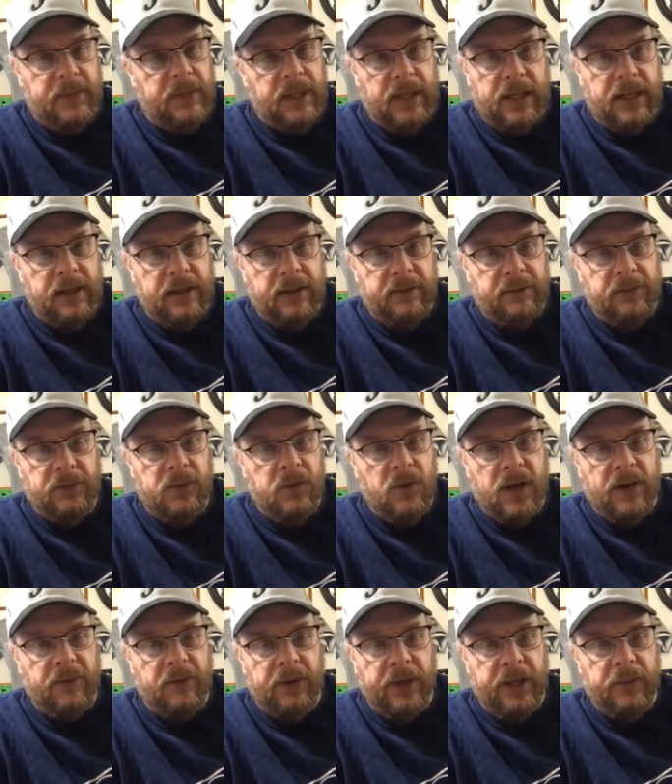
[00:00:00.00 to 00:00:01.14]
that
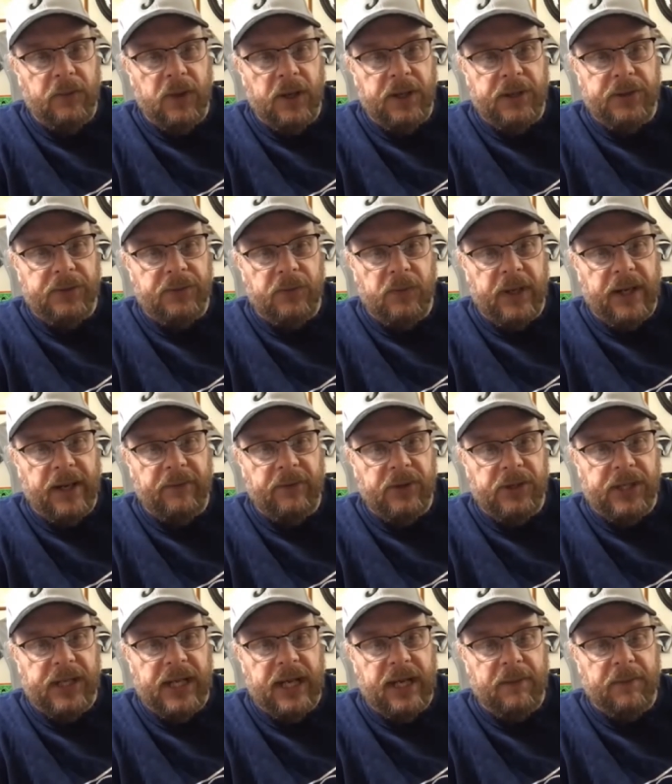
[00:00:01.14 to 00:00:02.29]
whoever he was, whatever
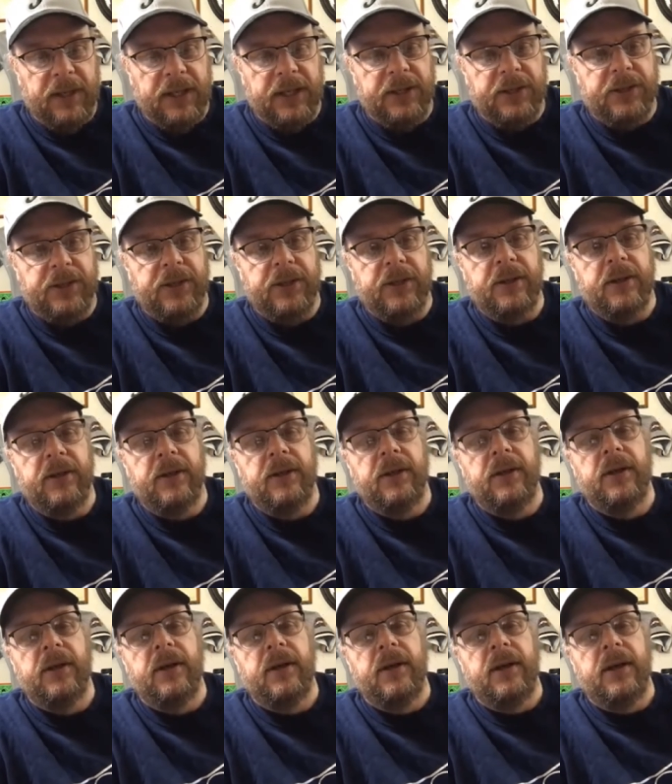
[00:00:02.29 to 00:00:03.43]
his name is,
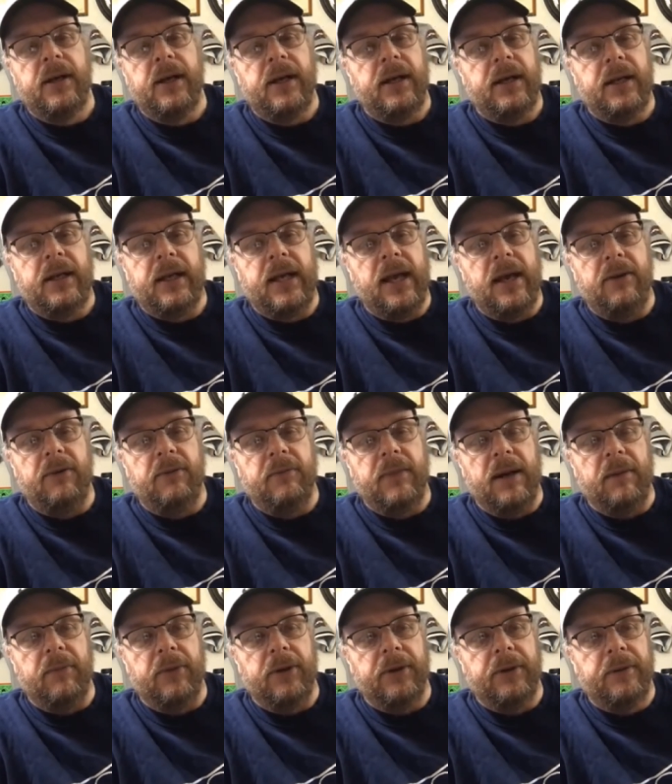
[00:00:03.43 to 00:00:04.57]
I can't
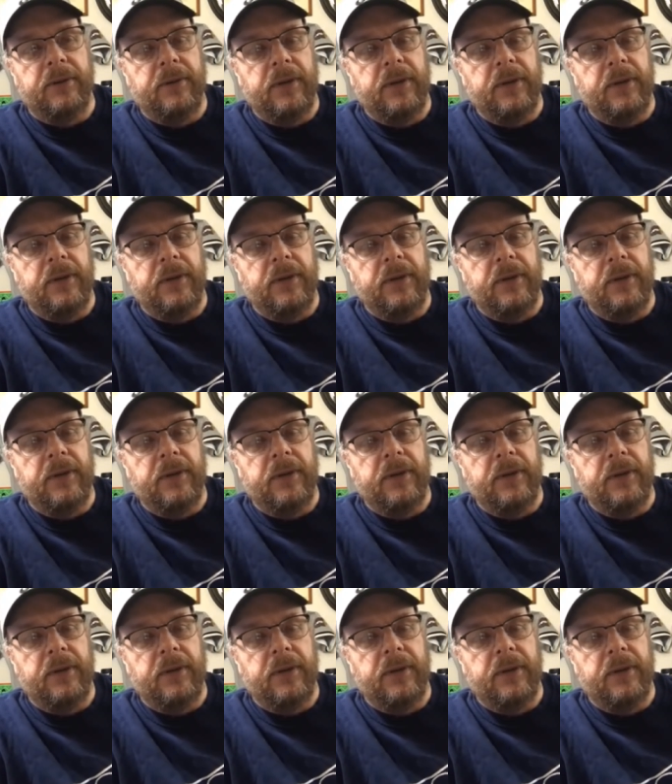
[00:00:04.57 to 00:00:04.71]
remember.